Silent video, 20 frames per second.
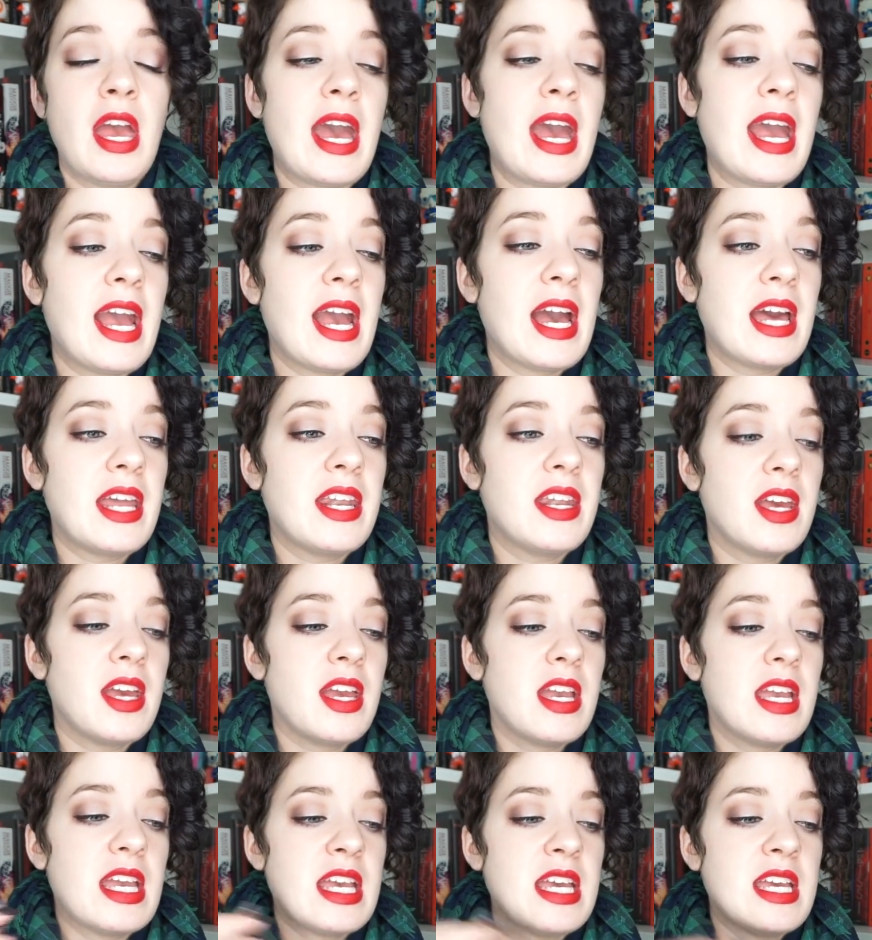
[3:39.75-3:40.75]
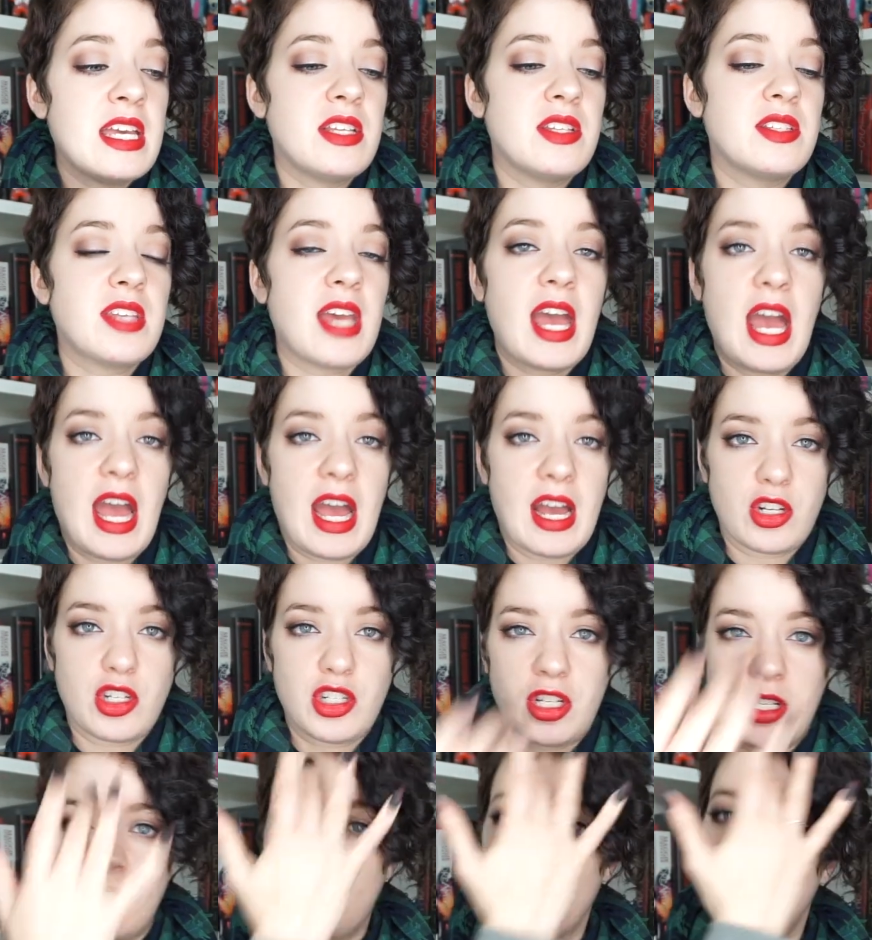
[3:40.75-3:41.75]
and his
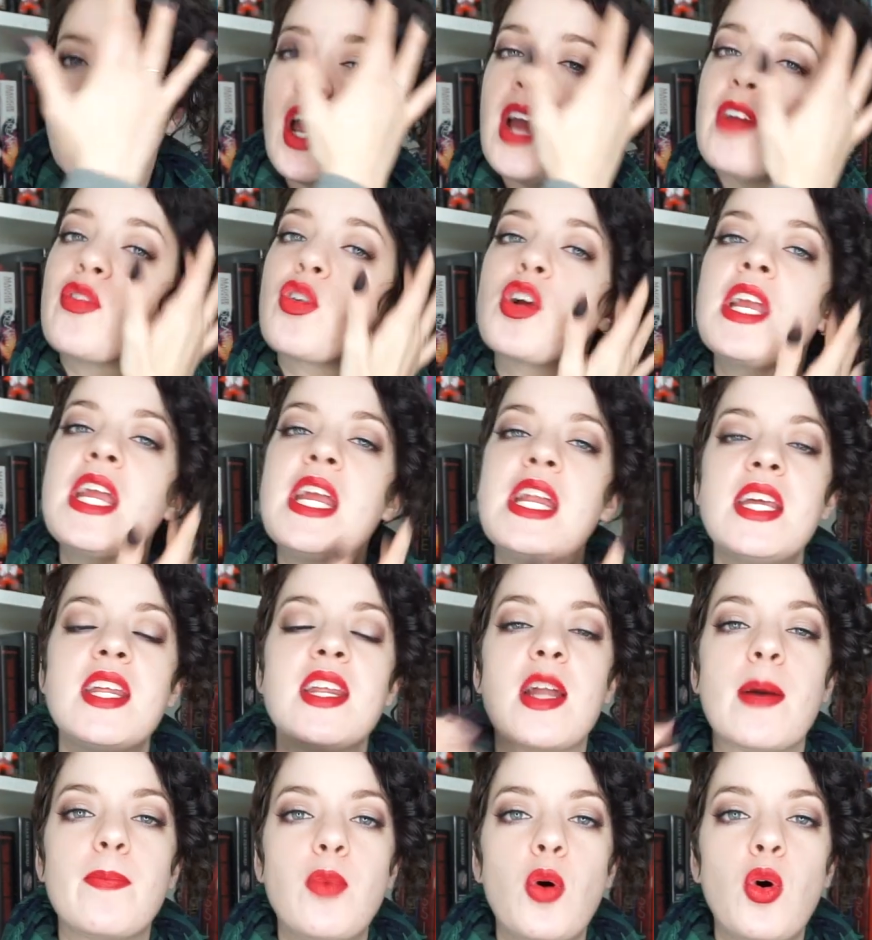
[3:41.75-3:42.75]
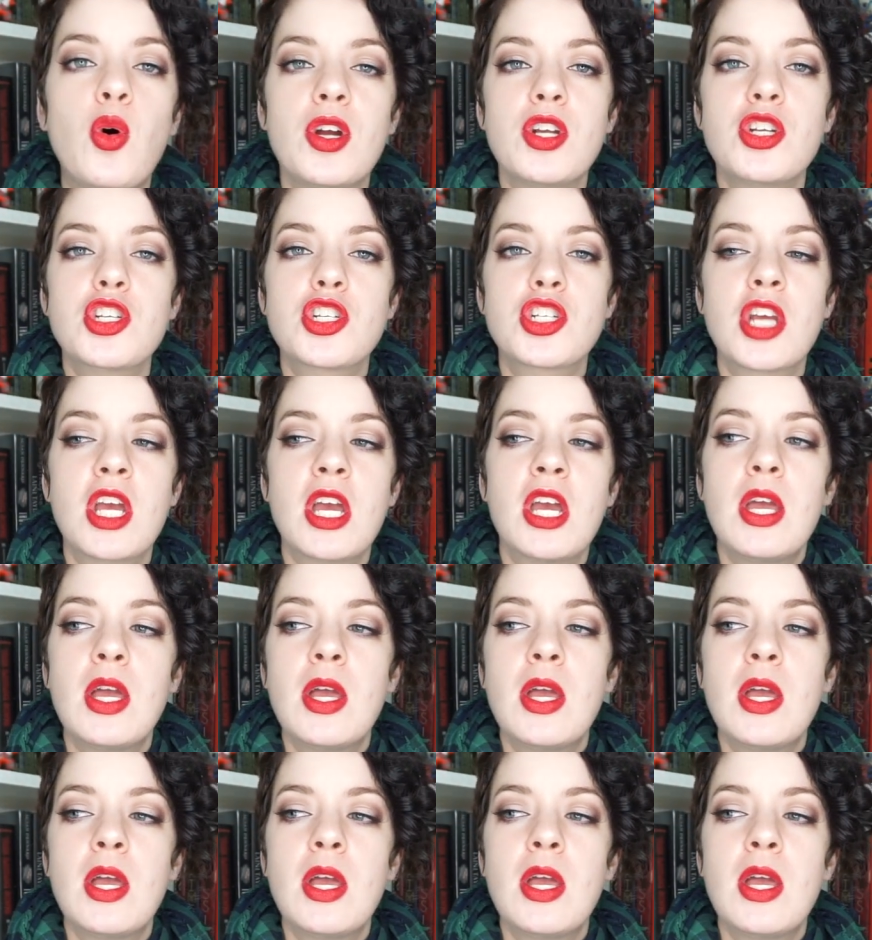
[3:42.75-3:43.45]
actions. Whenever he needed a push,